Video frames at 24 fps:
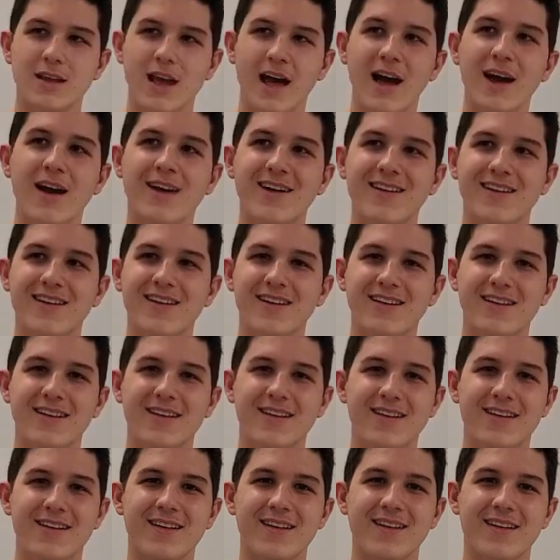One sitting on the
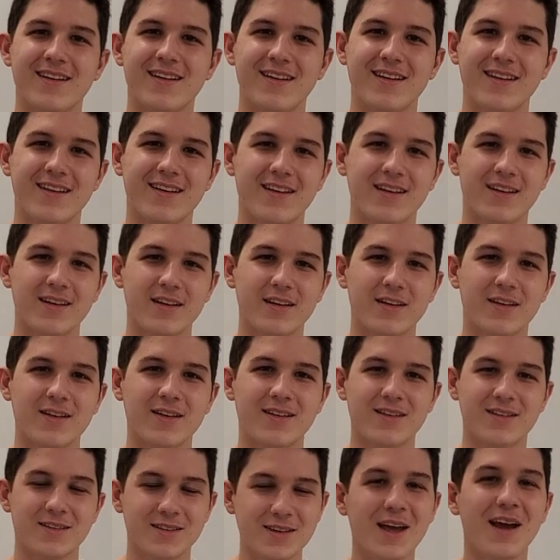bench.
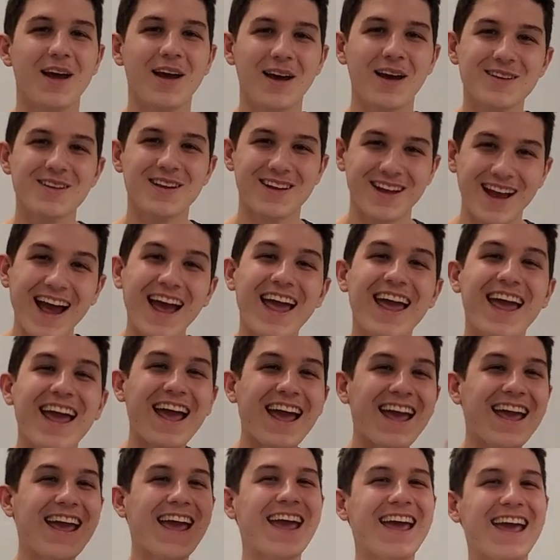Yeah, I,
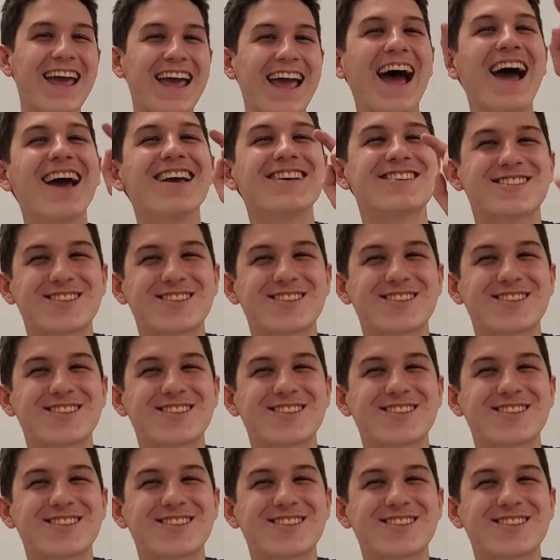I, I